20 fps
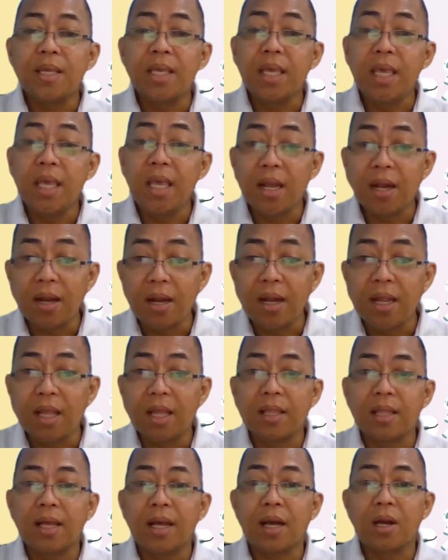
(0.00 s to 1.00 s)
Here
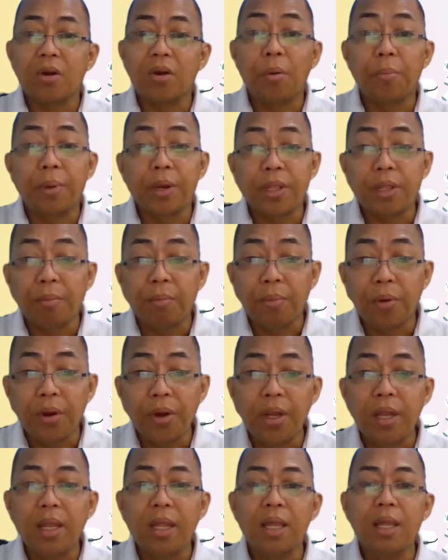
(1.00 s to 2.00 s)
in the cooperative
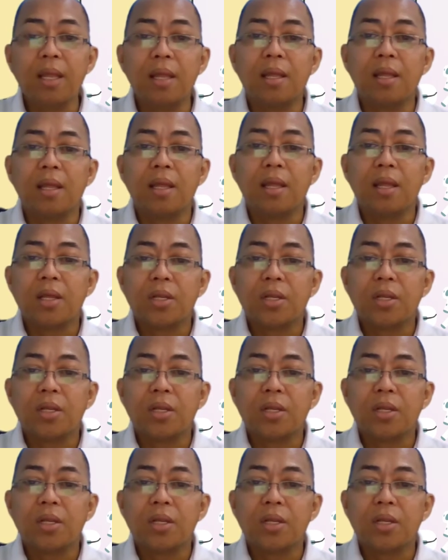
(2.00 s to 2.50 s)
learning,